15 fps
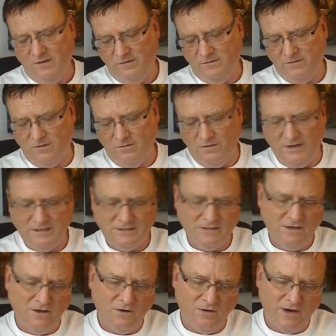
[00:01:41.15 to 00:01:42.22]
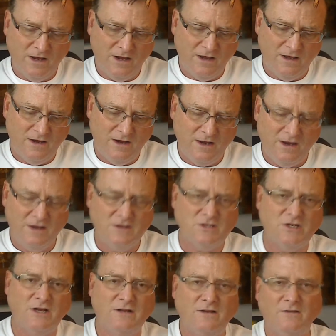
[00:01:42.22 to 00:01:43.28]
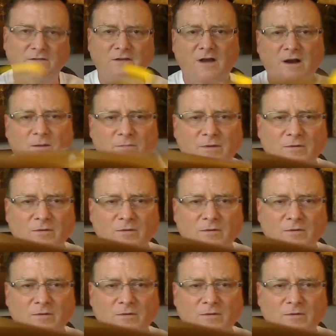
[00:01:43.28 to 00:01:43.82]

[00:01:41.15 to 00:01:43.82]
So let's go ahead and check this out.